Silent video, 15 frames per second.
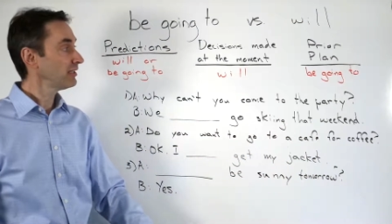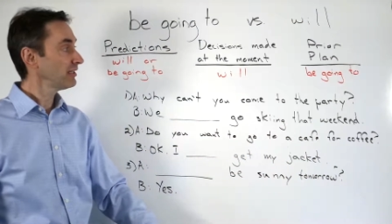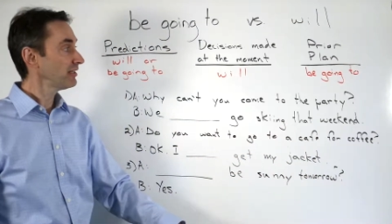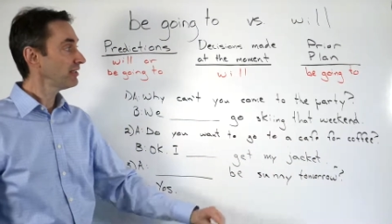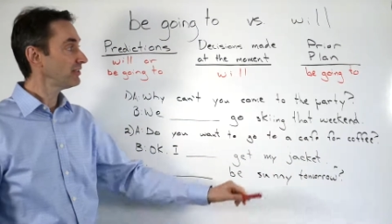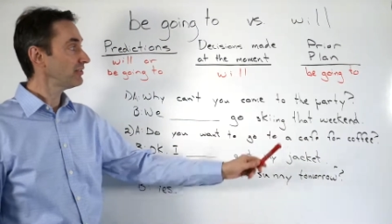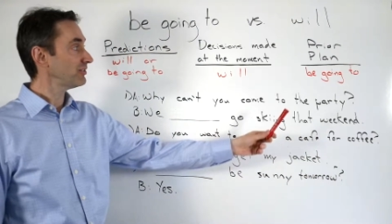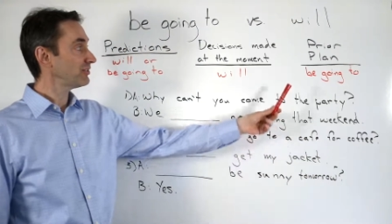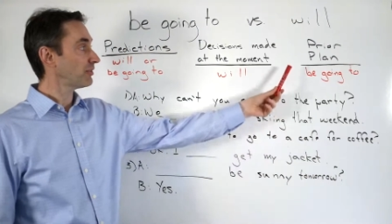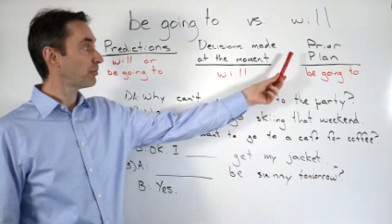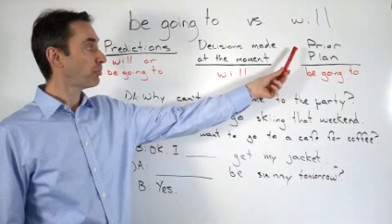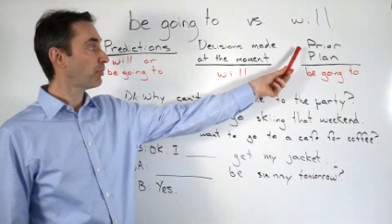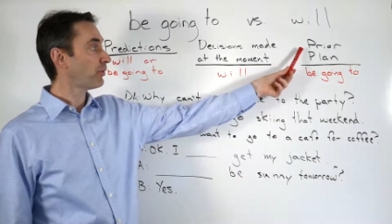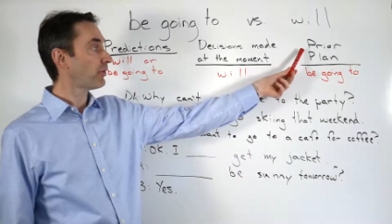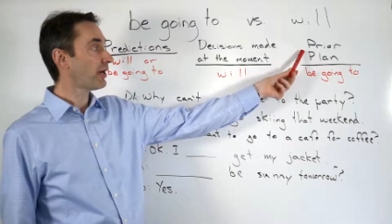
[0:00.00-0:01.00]
This is a
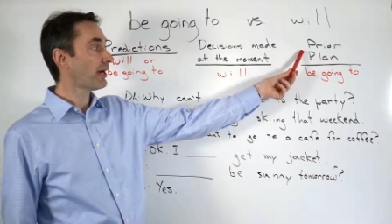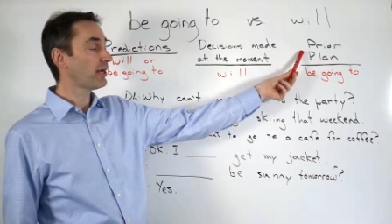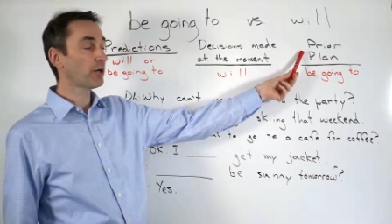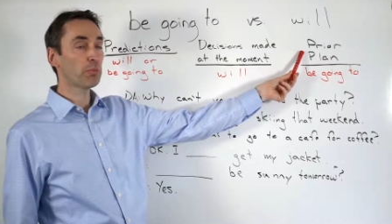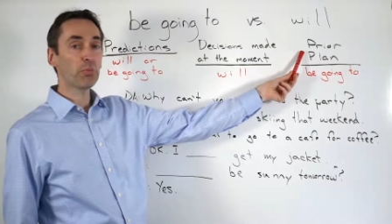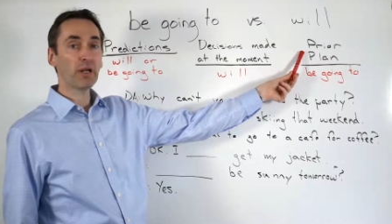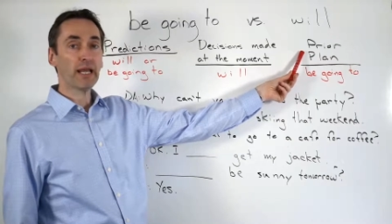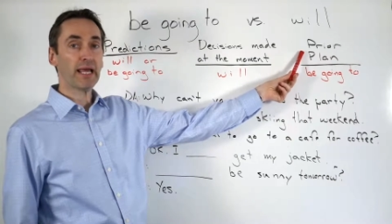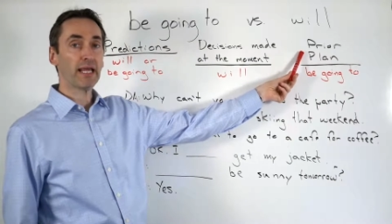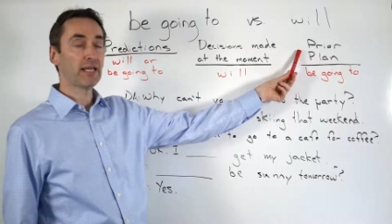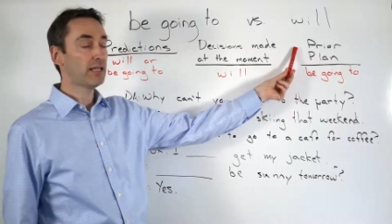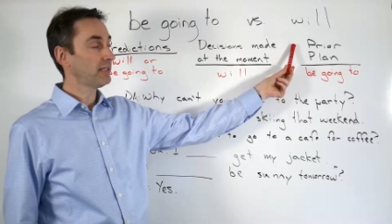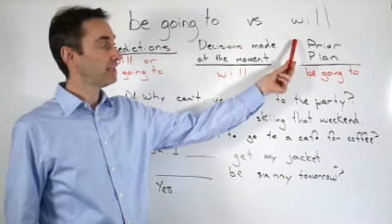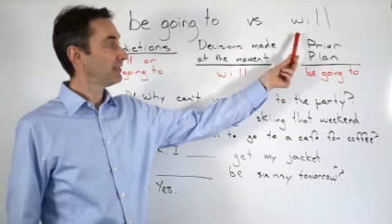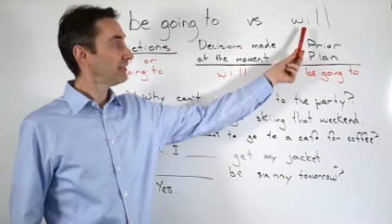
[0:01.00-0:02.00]
prior
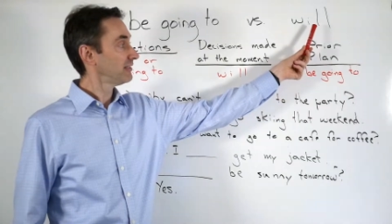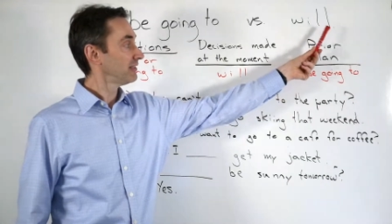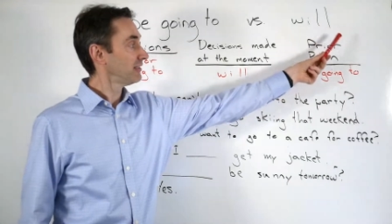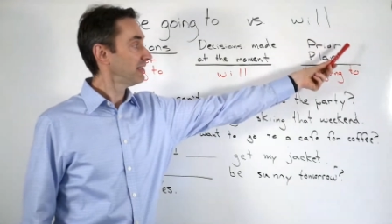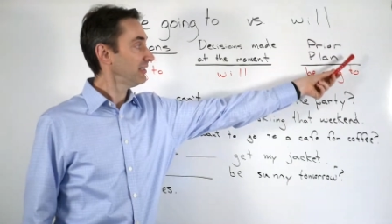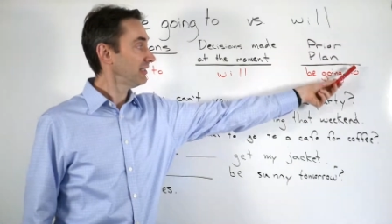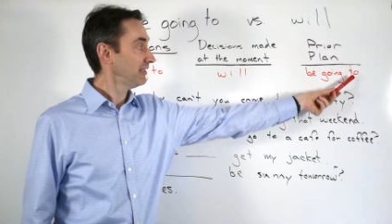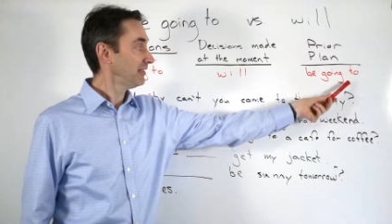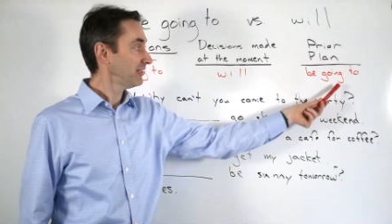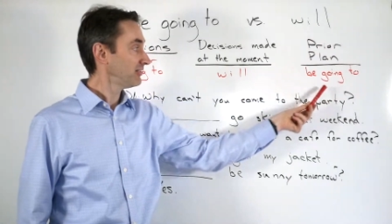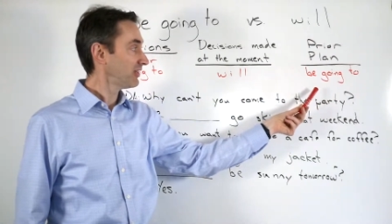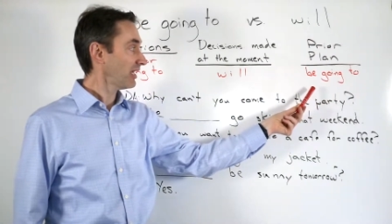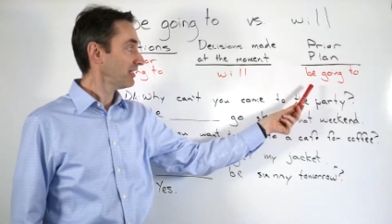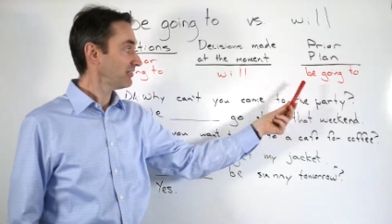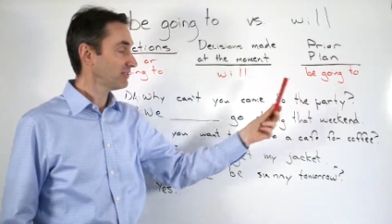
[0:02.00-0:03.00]
plan in this
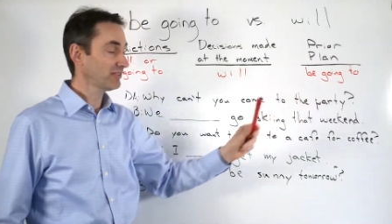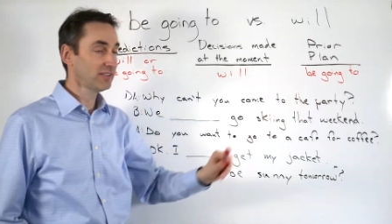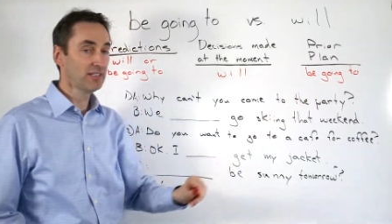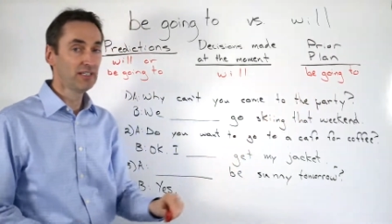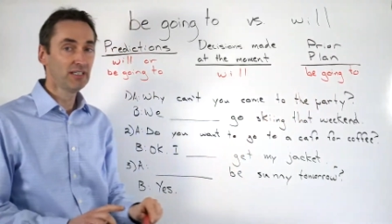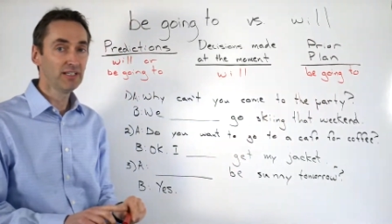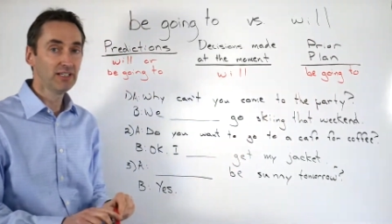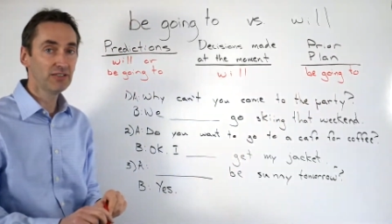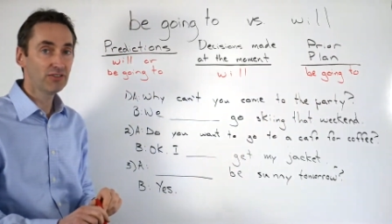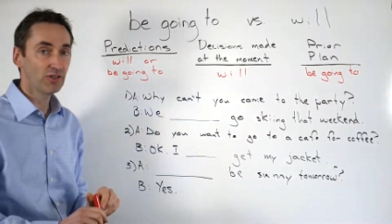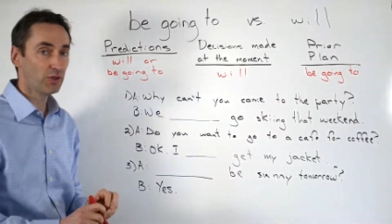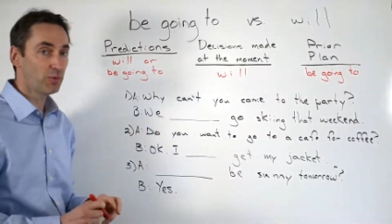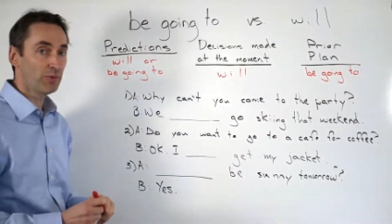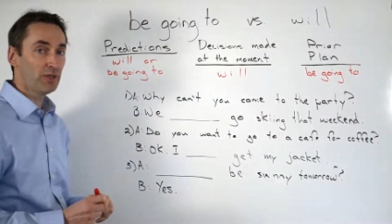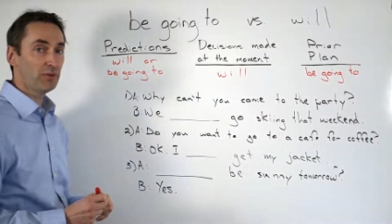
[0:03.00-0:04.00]
case.
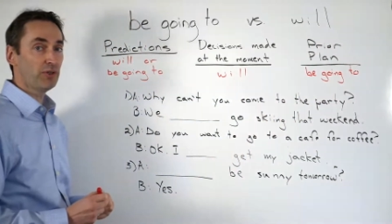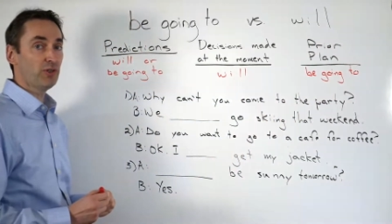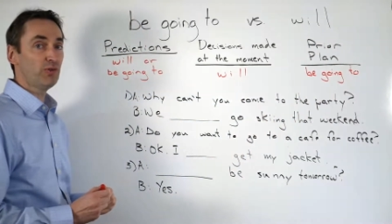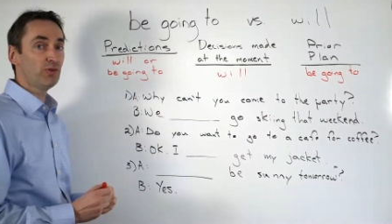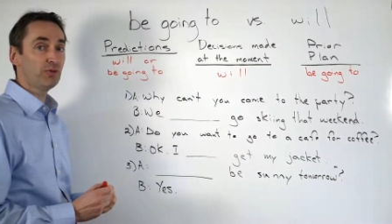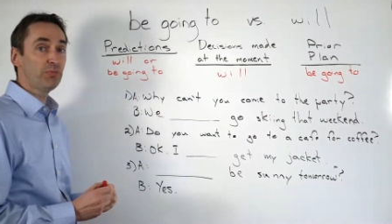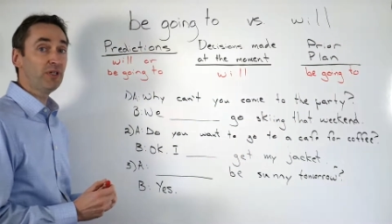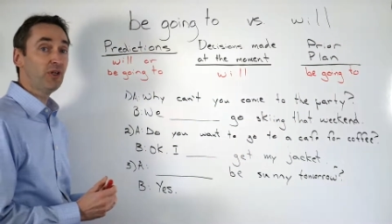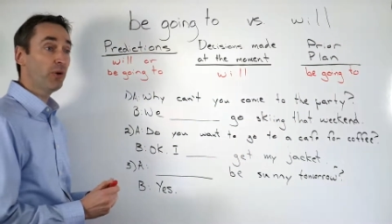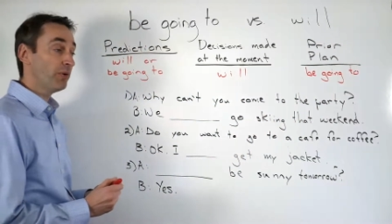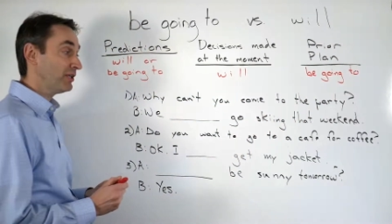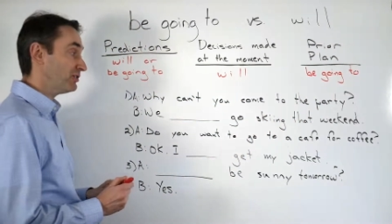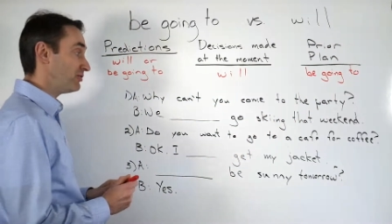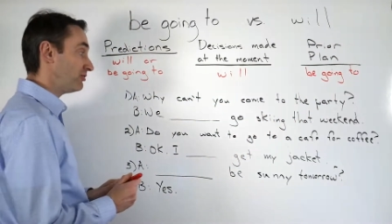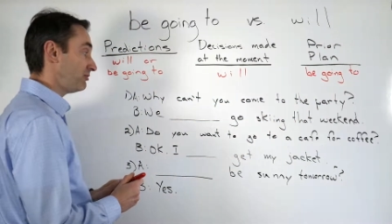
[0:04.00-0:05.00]
So we would use be
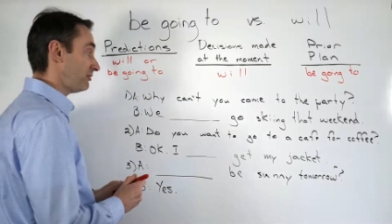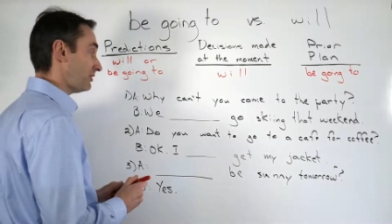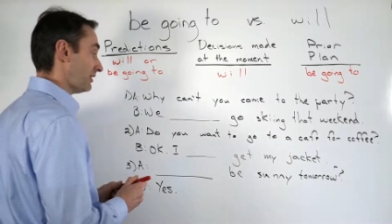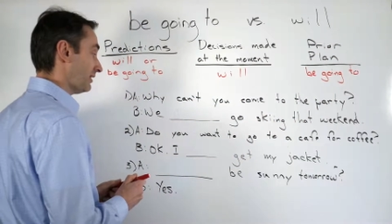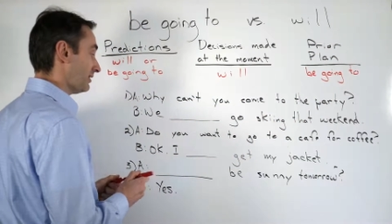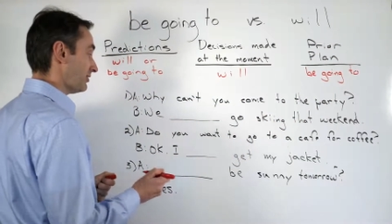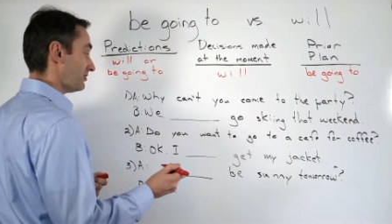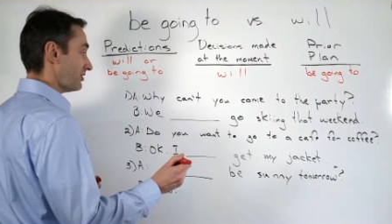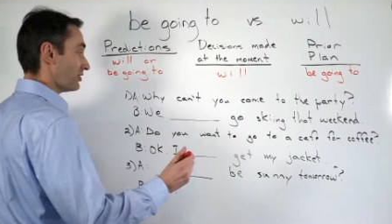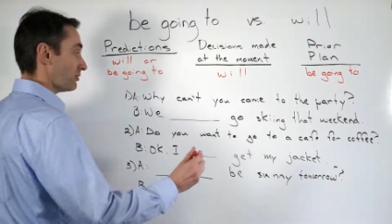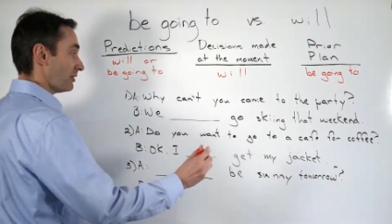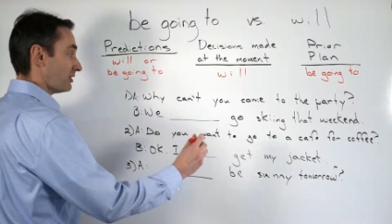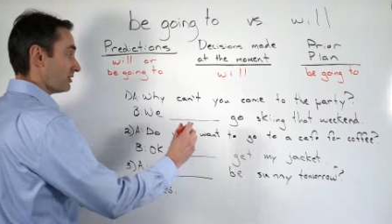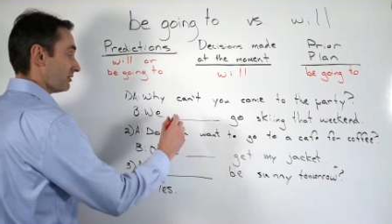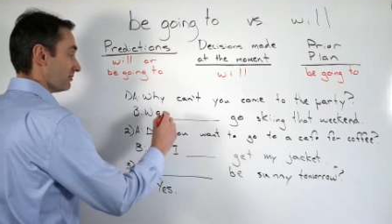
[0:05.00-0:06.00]
going to in the
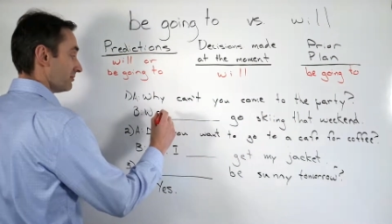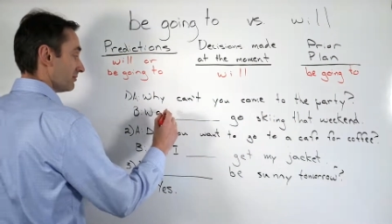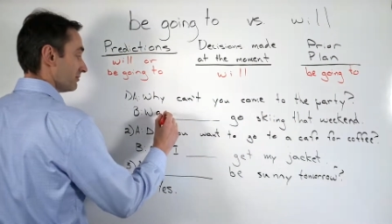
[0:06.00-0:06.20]
situation.